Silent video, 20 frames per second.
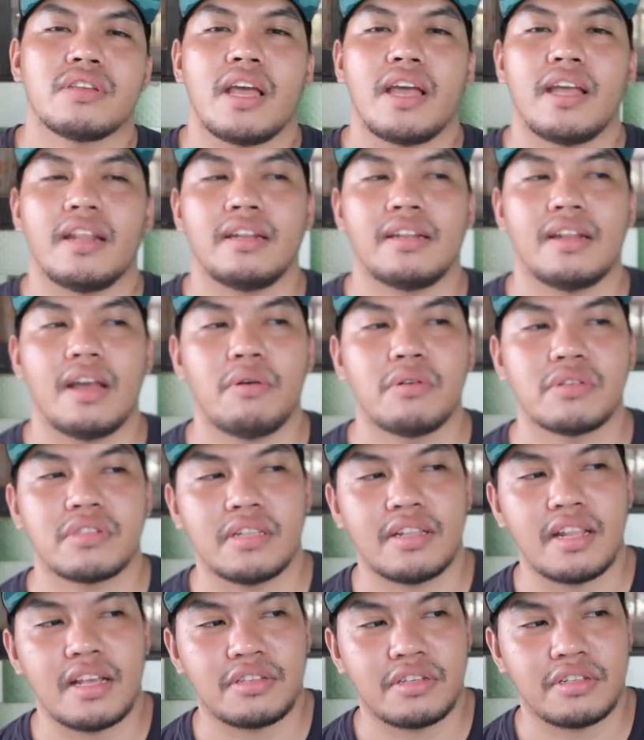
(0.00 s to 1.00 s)
And that
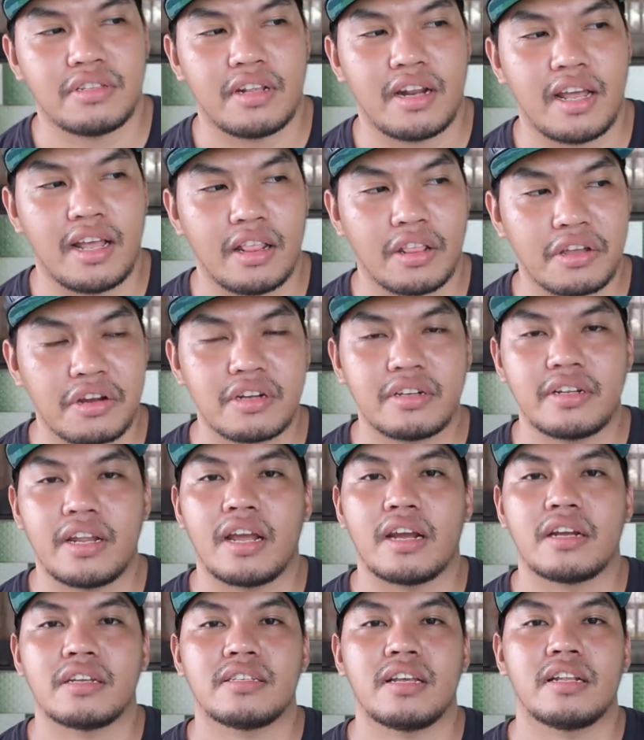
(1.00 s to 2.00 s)
was a lesson that I learned
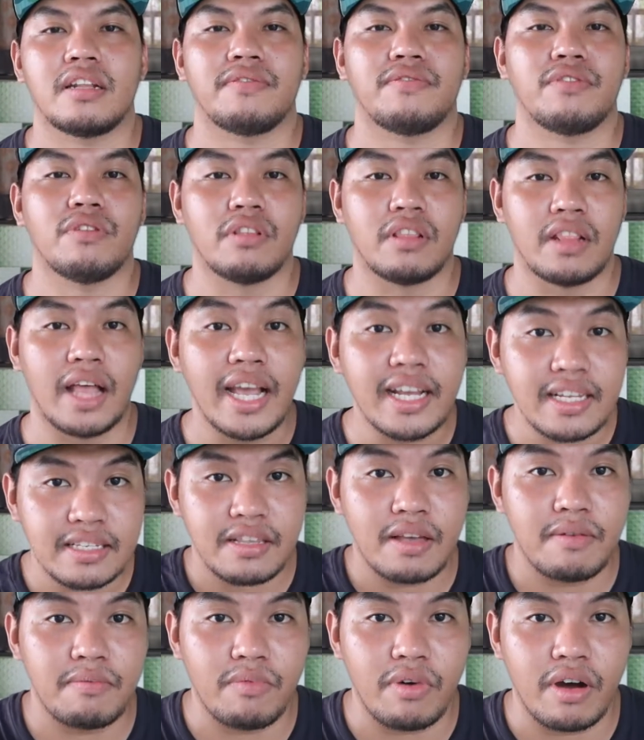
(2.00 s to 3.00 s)
there is that if you like
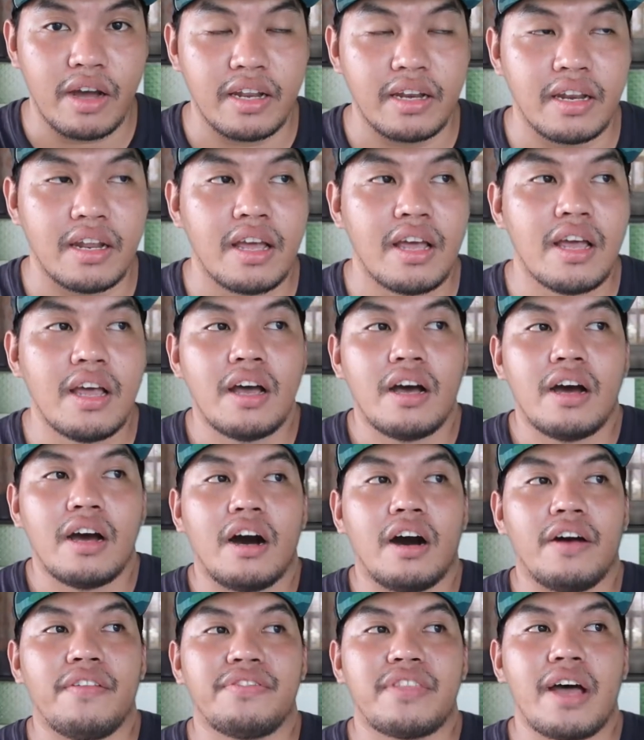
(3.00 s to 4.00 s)
someone,
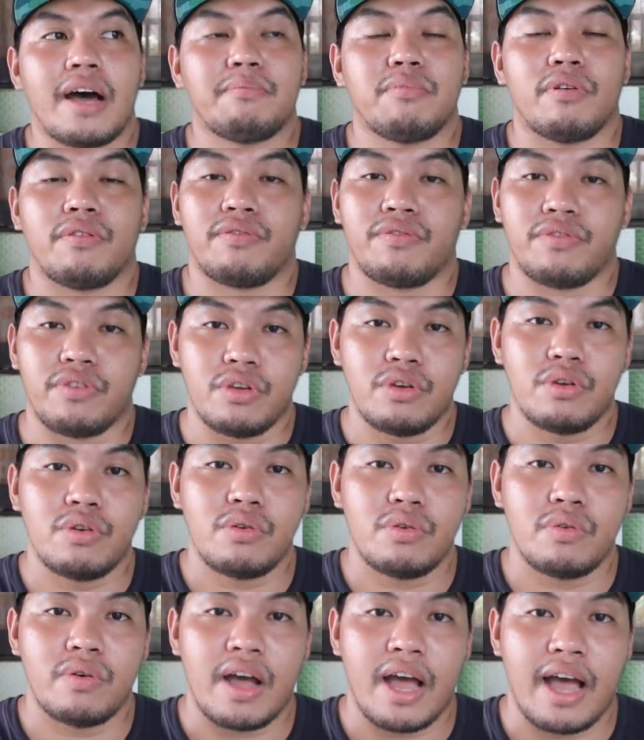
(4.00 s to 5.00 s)
on top of
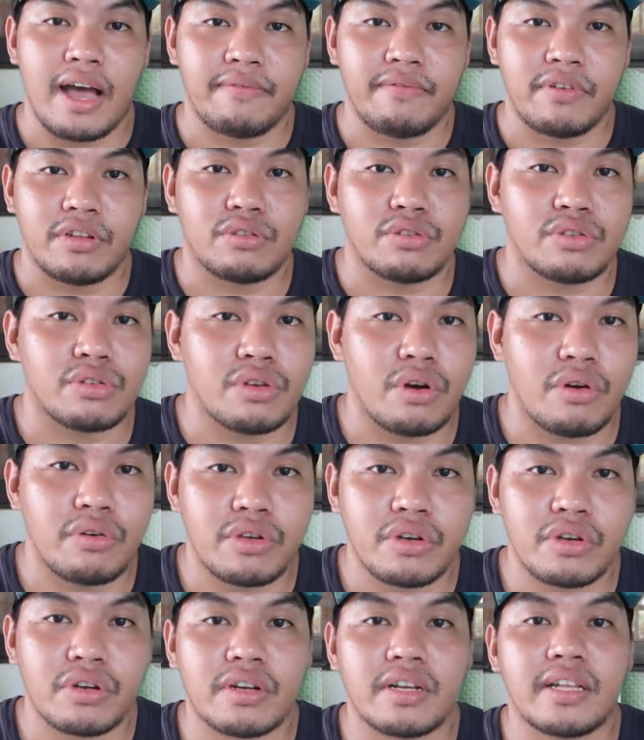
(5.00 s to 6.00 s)
you having to show
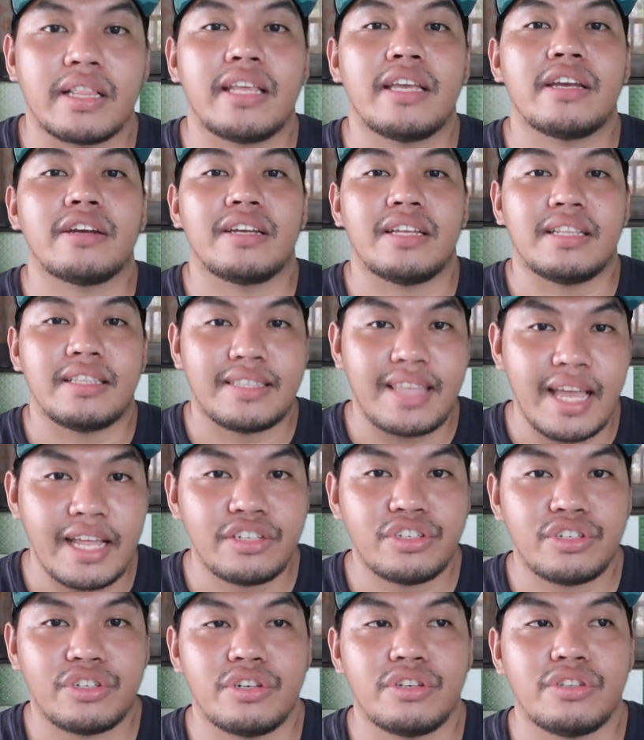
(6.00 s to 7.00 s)
your clear
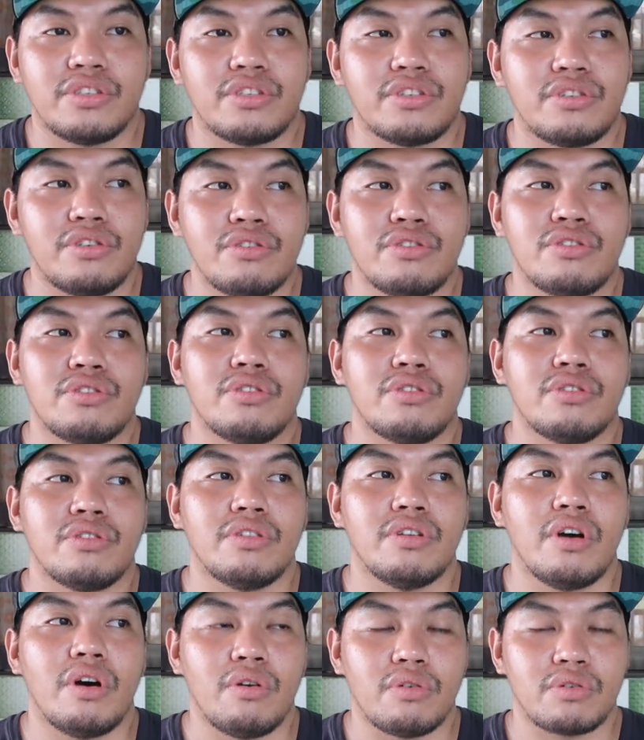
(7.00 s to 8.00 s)
intentions, you
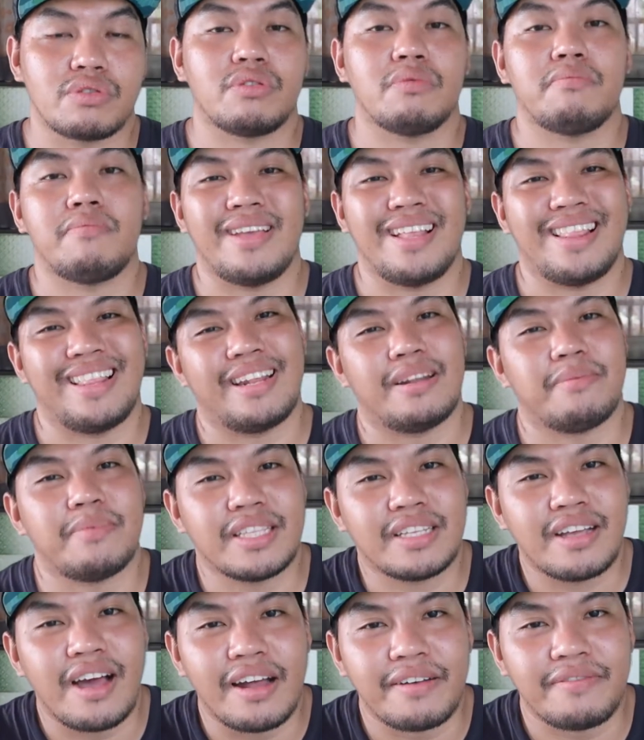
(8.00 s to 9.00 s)
should also be a little
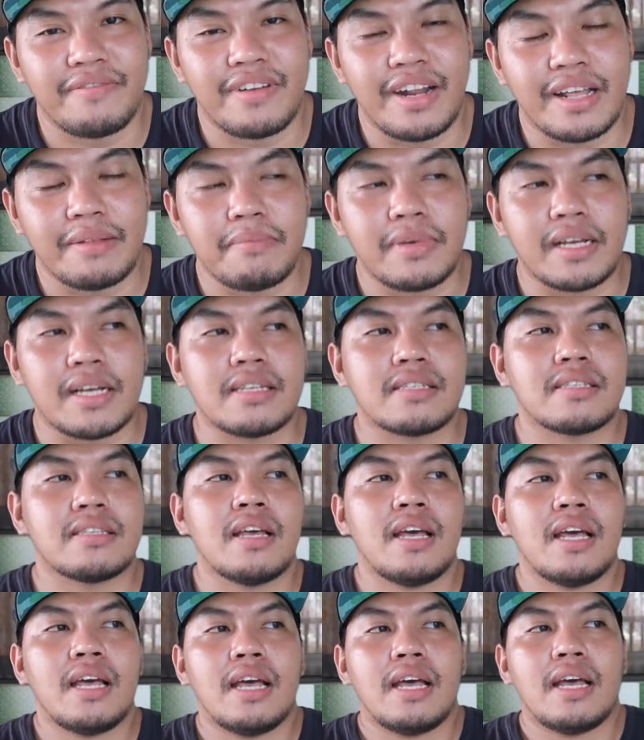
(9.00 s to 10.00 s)
bit confident because
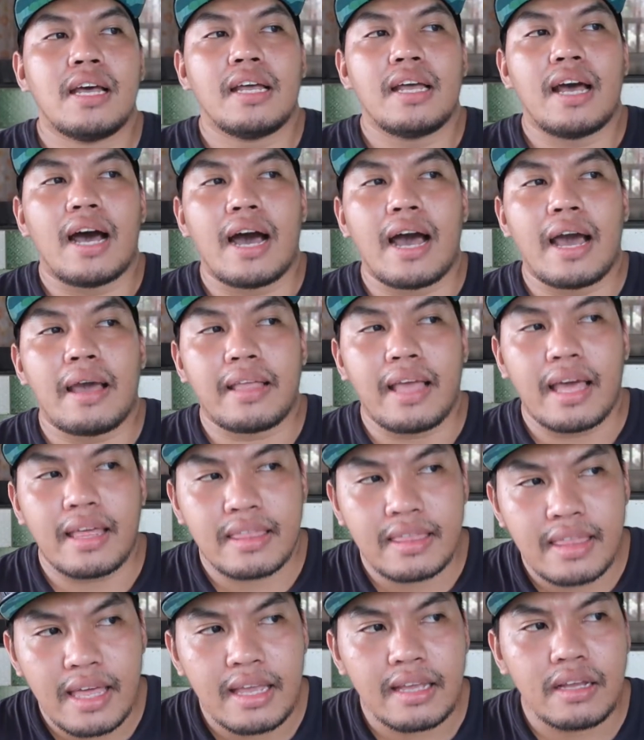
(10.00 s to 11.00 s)
I, I
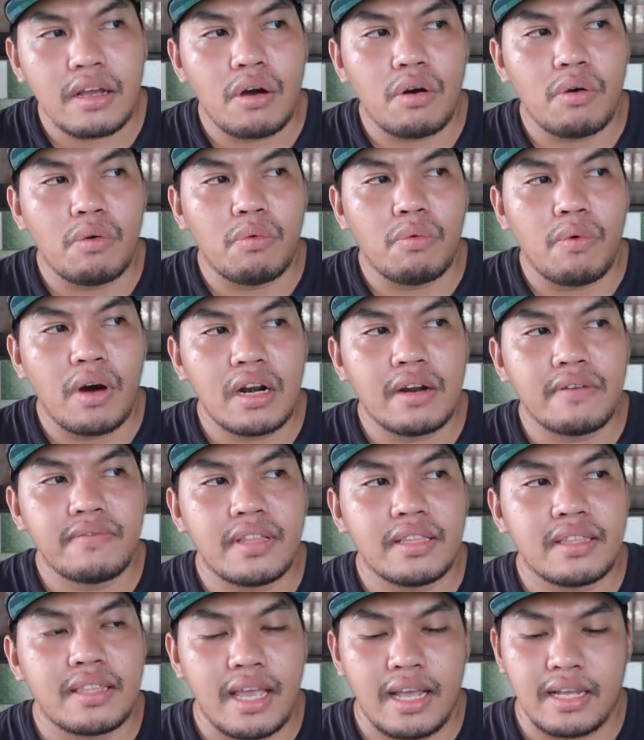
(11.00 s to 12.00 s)
think one of
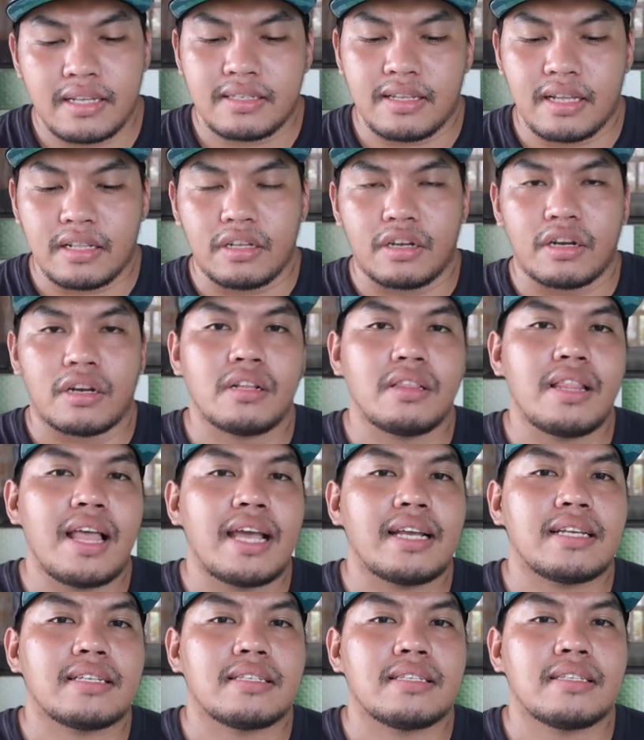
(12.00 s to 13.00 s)
the things that girl
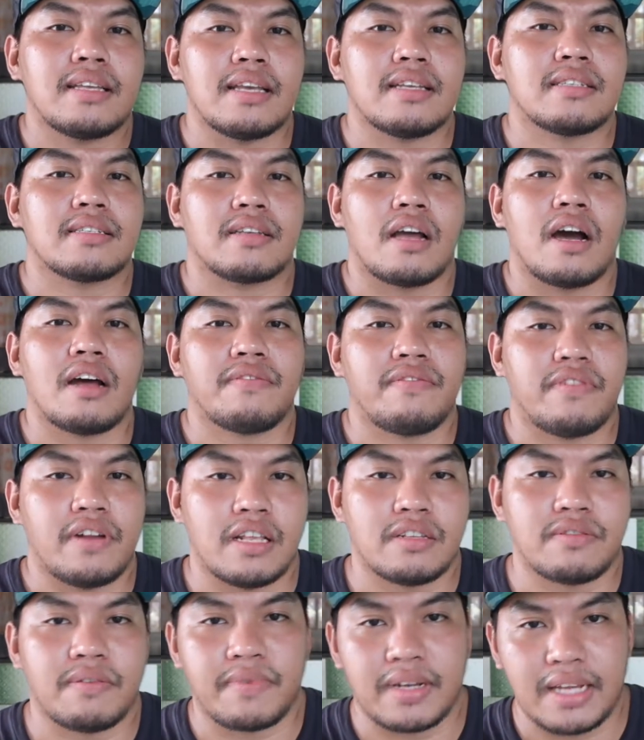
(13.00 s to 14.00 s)
likes is
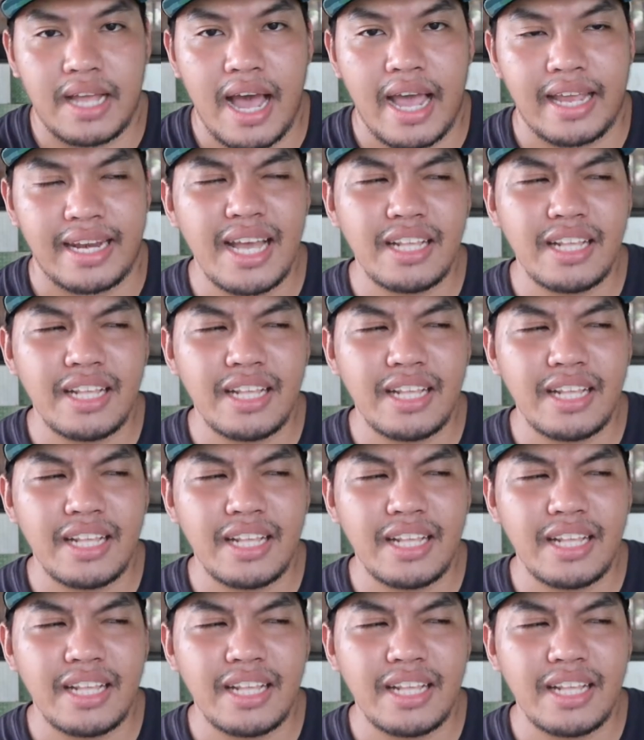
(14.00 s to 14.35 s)
confidence from a guy.